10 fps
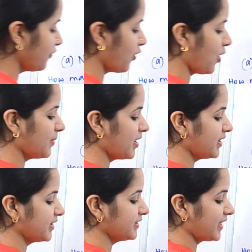formula
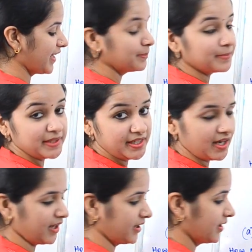is
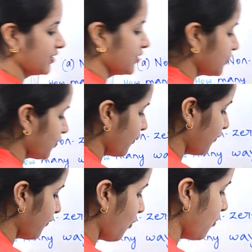NPR. So
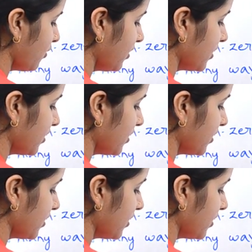four